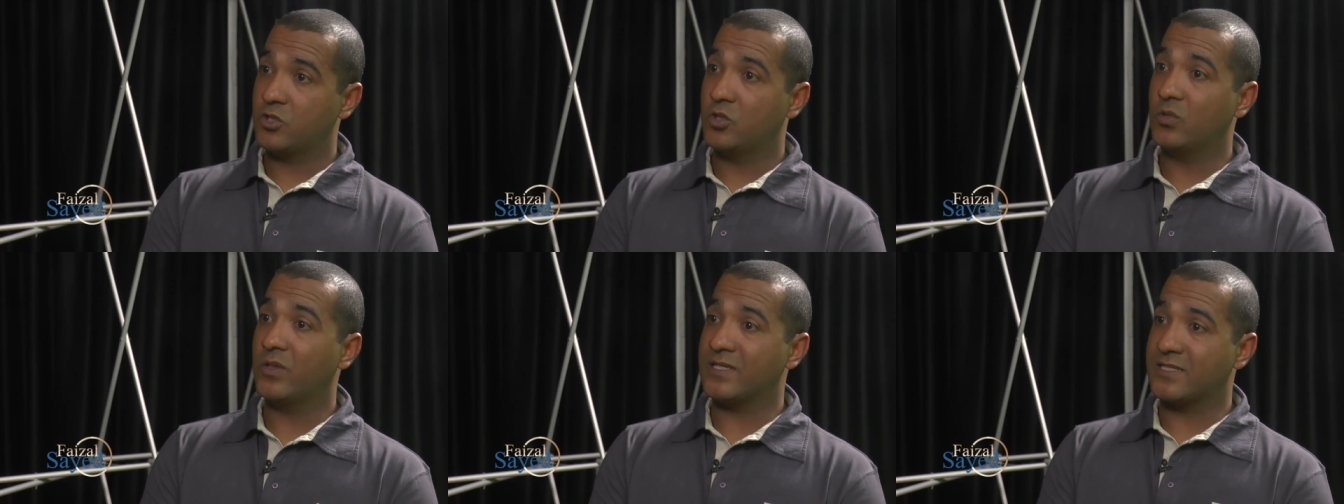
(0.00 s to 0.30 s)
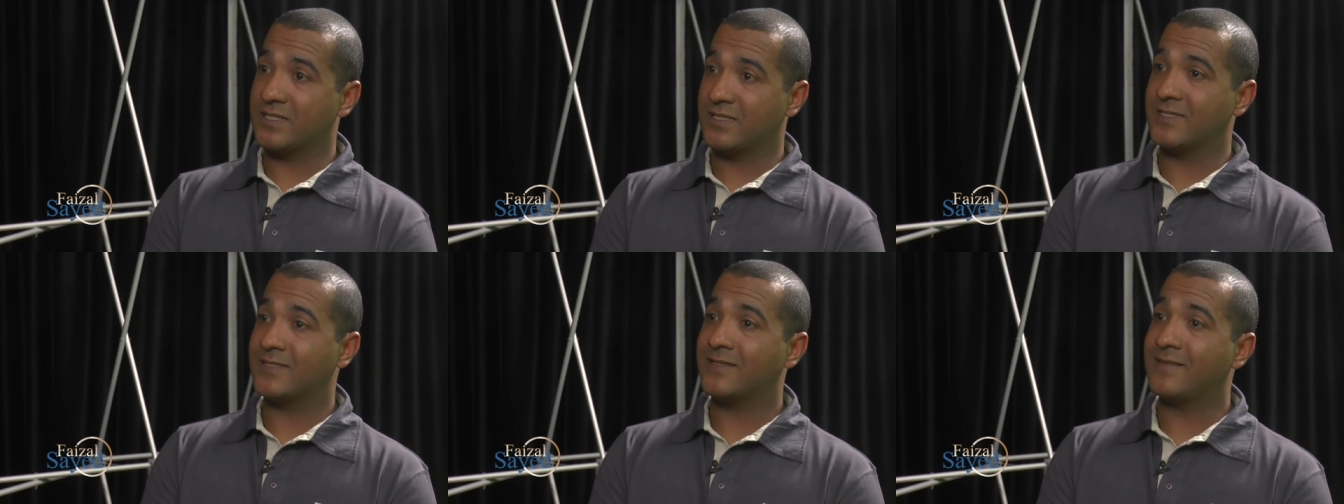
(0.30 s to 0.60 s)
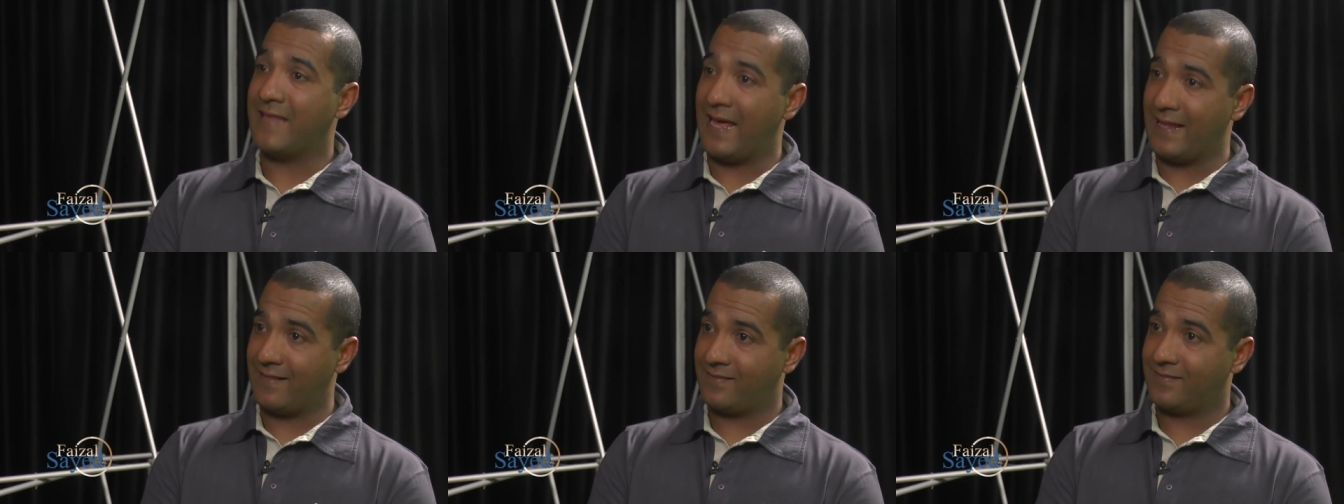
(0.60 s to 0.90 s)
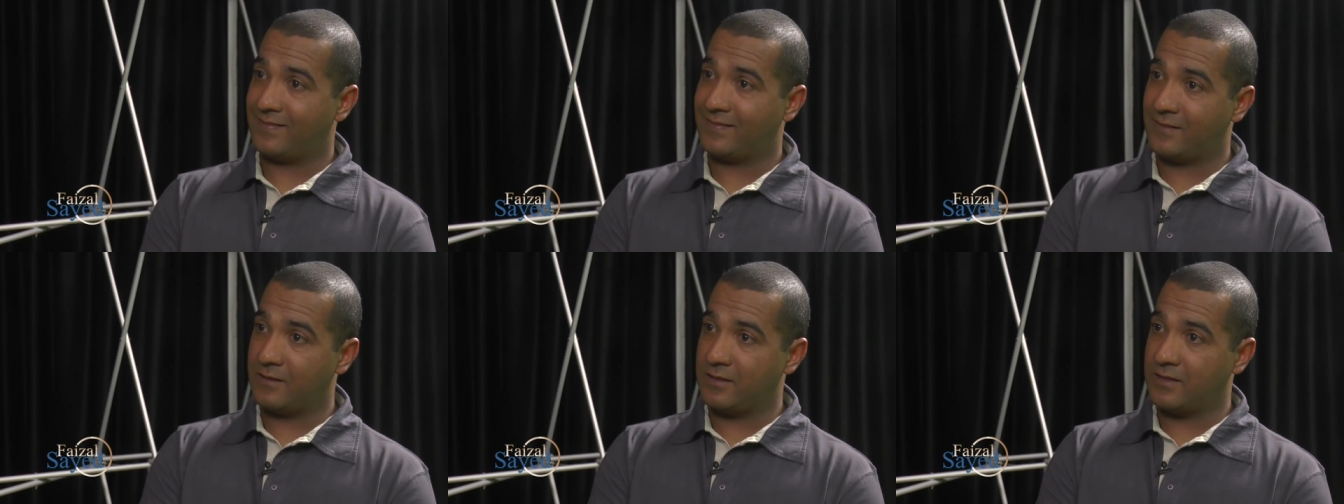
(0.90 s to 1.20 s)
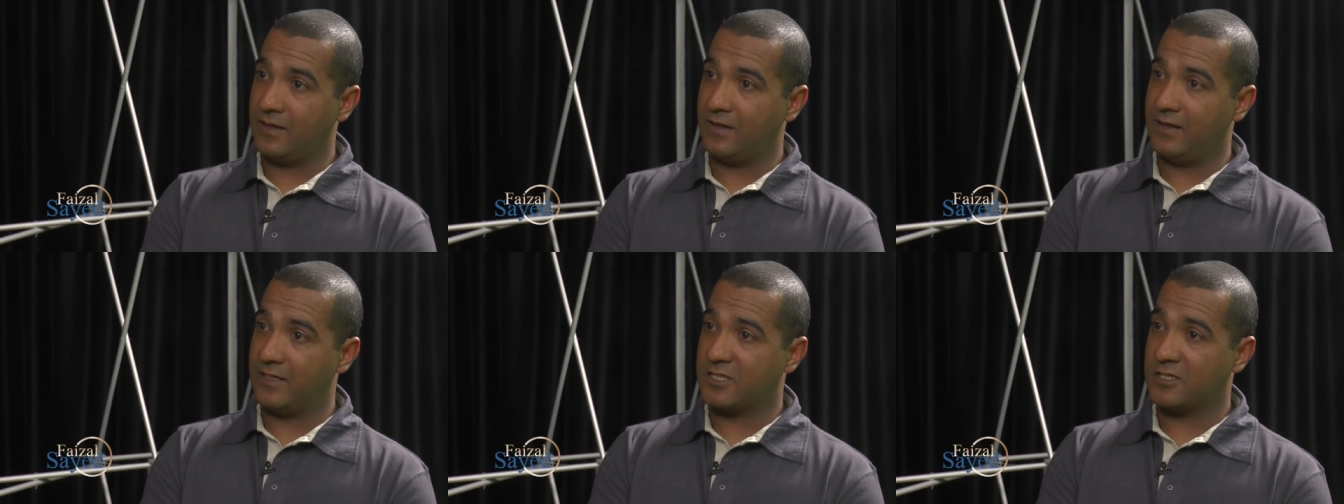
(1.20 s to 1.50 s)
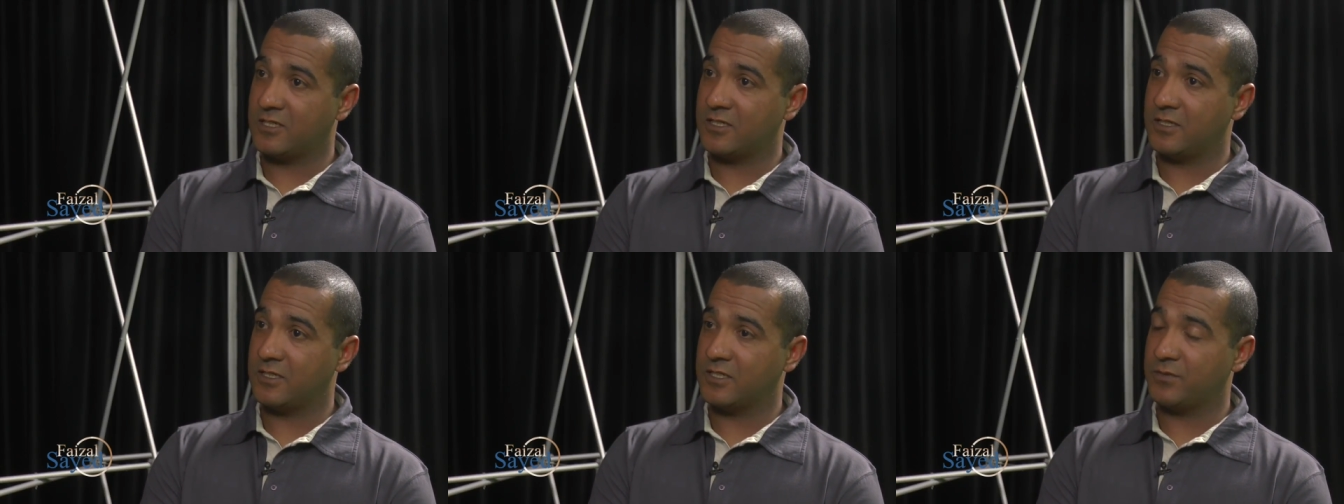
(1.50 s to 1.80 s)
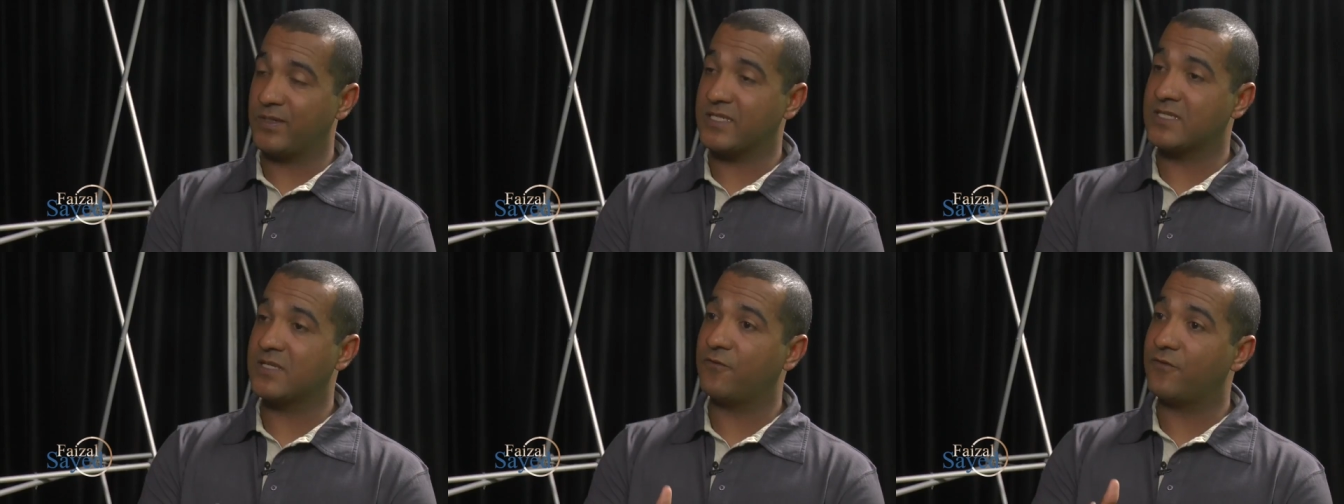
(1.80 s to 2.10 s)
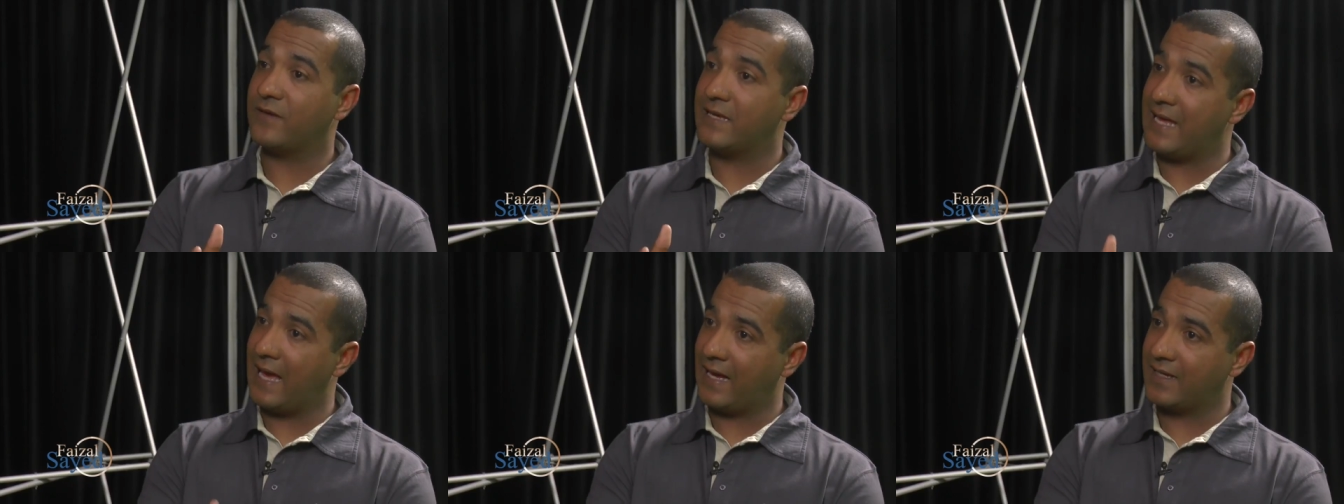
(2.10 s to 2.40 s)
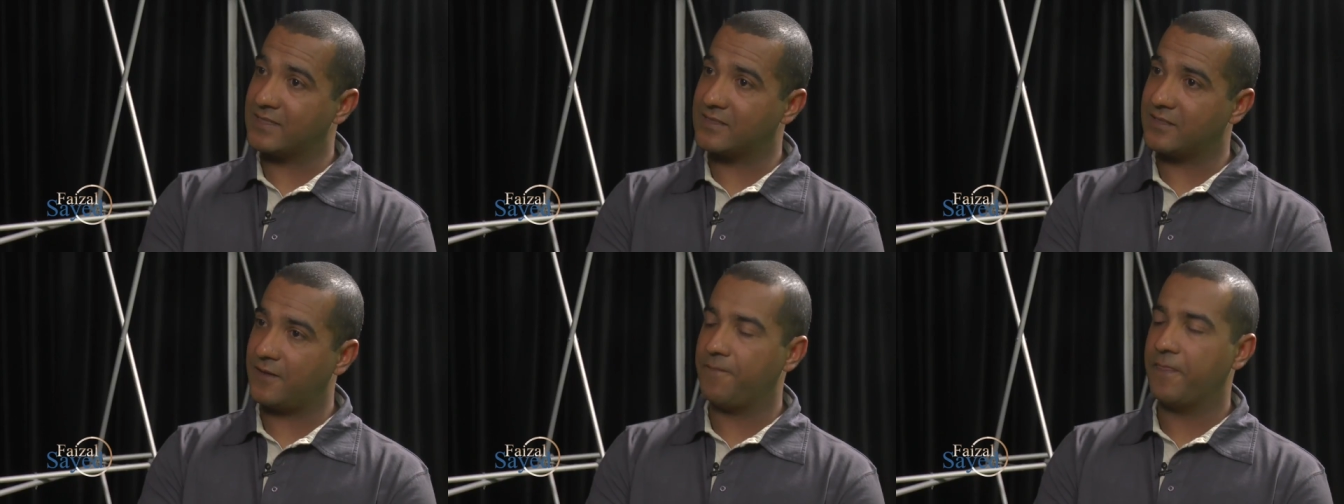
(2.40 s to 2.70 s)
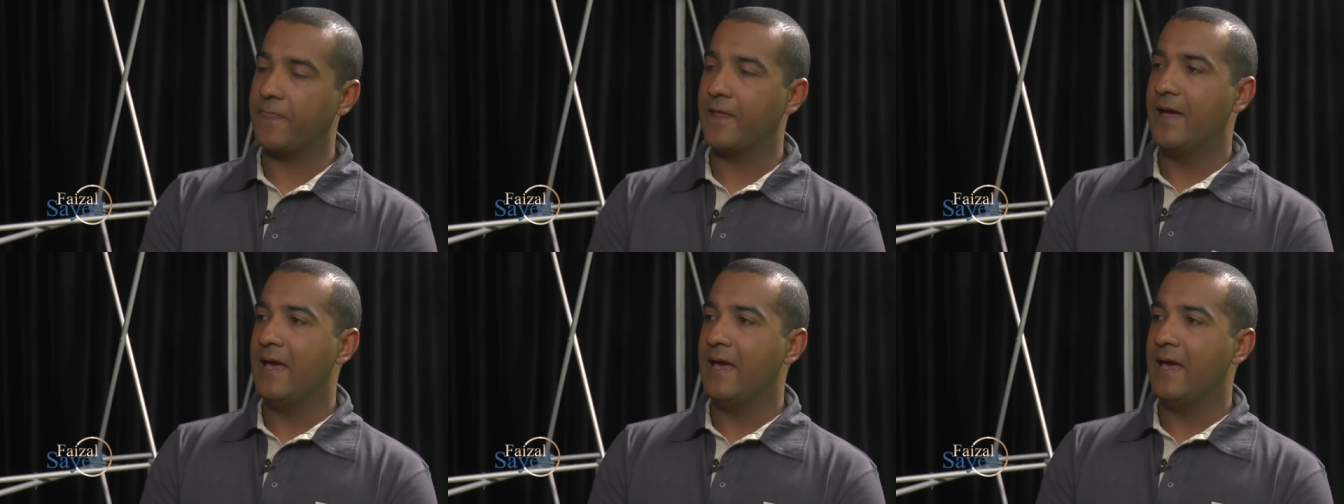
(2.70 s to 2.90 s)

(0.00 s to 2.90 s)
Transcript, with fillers: to assist that a specific youngster,